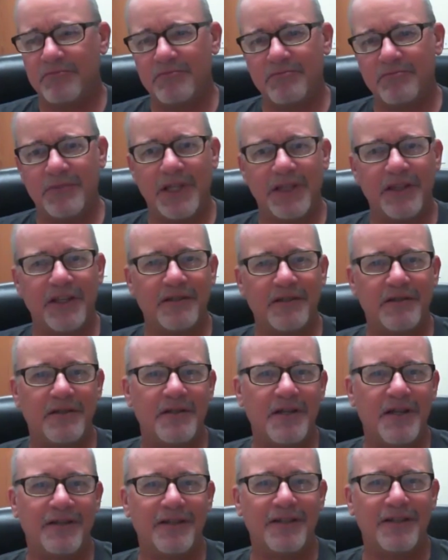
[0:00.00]
in the,
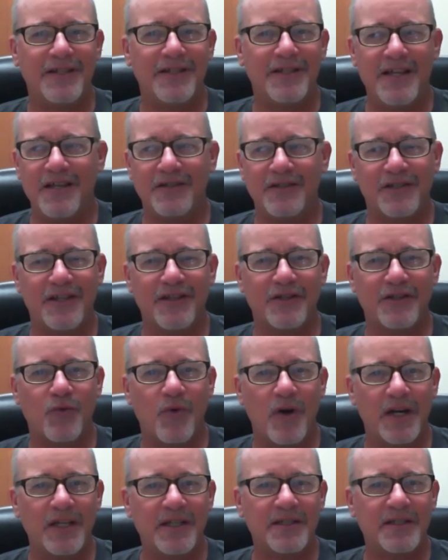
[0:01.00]
in the teens and the
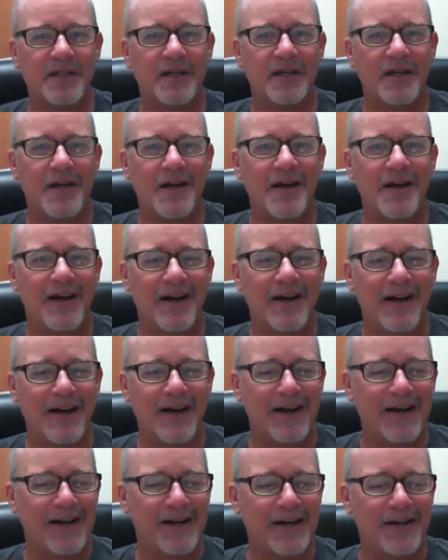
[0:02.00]
twenties,
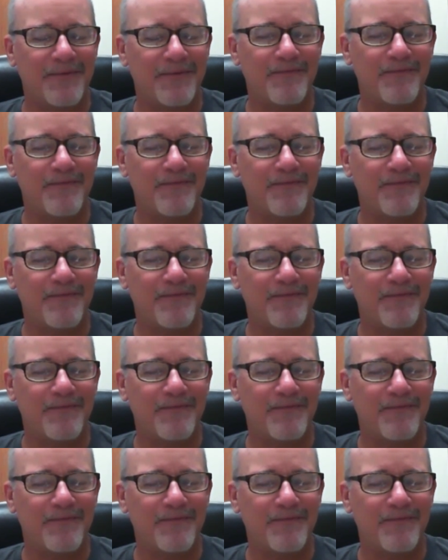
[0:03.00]
uh,